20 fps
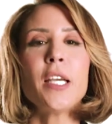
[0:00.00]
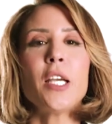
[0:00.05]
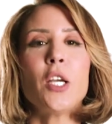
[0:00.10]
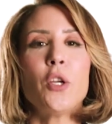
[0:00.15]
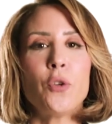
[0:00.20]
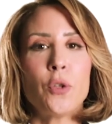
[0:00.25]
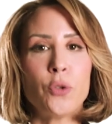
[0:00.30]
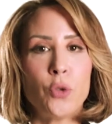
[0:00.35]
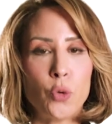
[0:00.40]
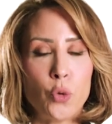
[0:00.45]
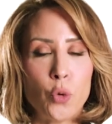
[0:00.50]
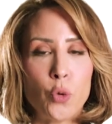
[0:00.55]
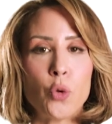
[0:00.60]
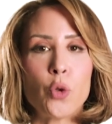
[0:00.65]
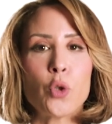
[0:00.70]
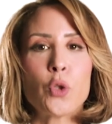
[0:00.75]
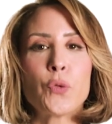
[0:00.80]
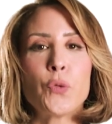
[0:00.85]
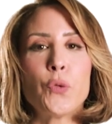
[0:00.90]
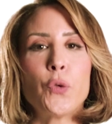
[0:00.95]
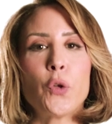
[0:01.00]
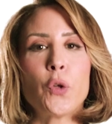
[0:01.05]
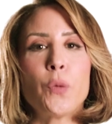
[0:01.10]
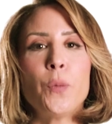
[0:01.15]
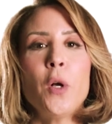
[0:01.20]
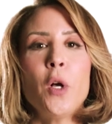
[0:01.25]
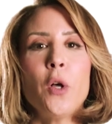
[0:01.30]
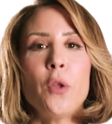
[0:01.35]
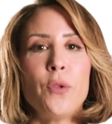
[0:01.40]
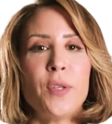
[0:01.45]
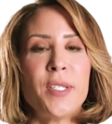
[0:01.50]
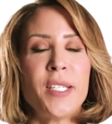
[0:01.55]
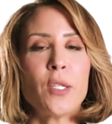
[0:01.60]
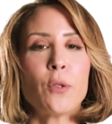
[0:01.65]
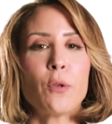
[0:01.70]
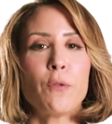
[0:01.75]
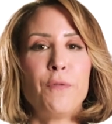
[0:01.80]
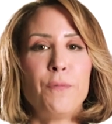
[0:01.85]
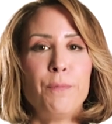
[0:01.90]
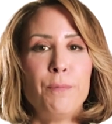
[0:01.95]
in order to transform the
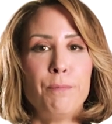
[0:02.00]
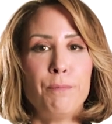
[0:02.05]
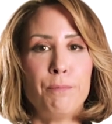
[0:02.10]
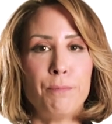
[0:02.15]
set of